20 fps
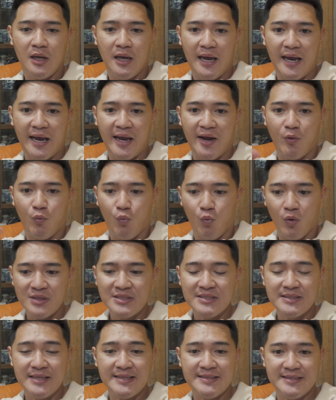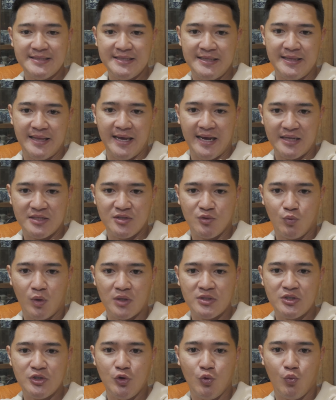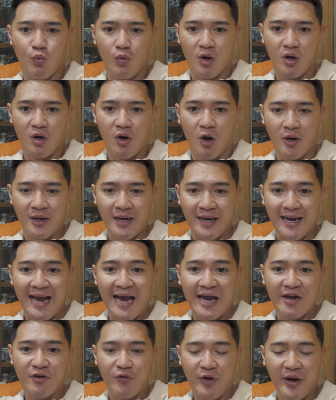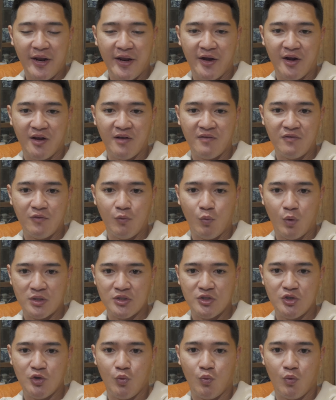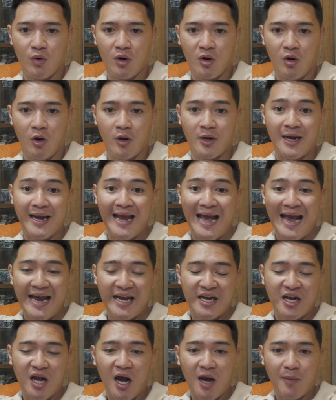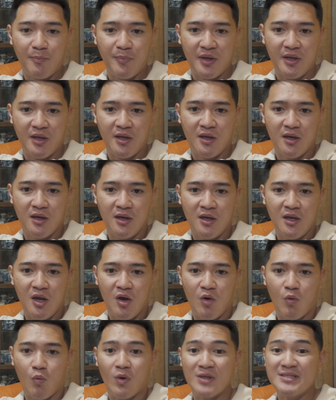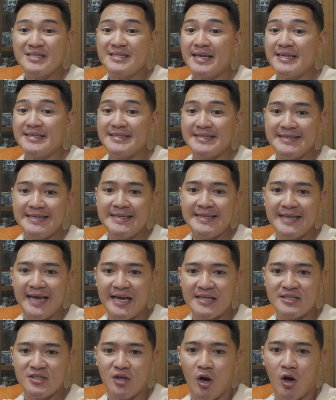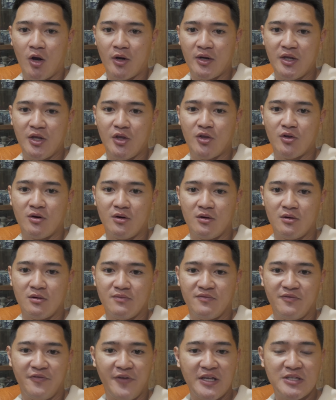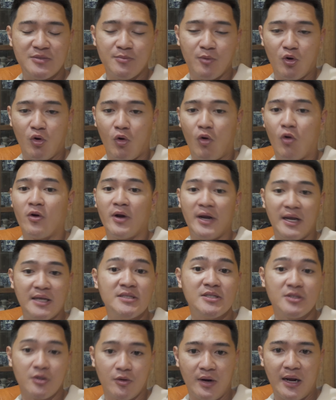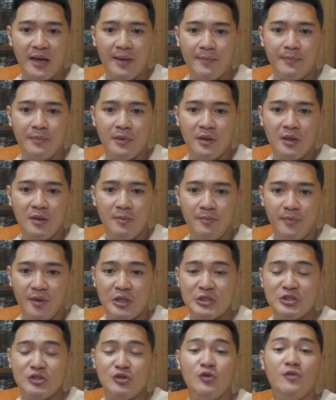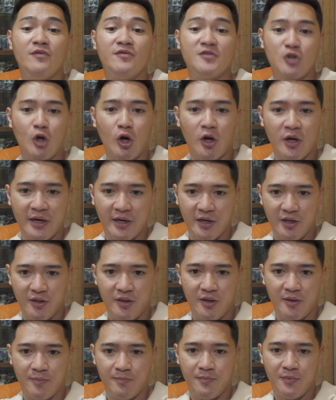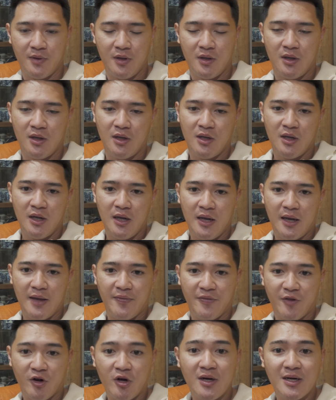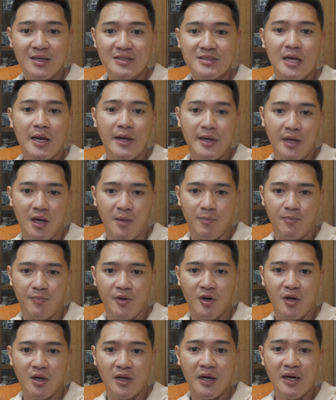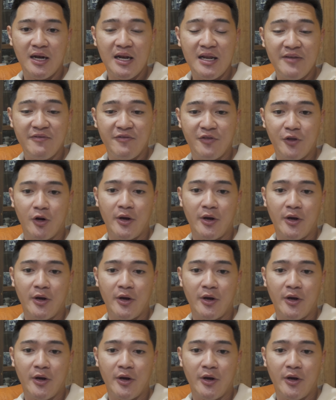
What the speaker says: And once they see that, once you work on an ad creative, once you work on an ad copy, once they see that on either Facebook or Instagram, because you've targeted them, they're going to sign up. They're going to leave their